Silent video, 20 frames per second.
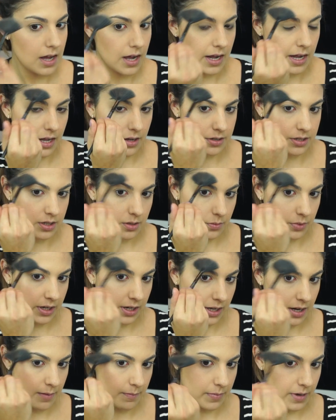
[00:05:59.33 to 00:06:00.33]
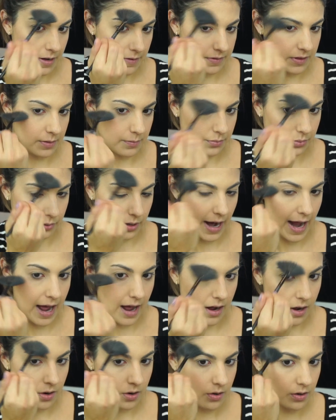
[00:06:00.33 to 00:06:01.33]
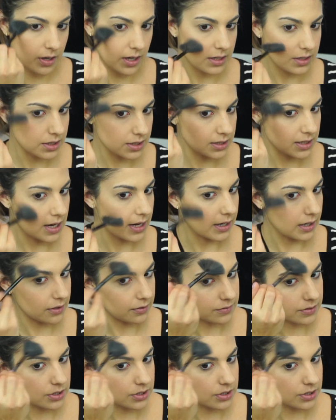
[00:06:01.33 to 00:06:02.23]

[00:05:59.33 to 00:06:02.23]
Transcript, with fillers: I also bring it above the brow and just kind of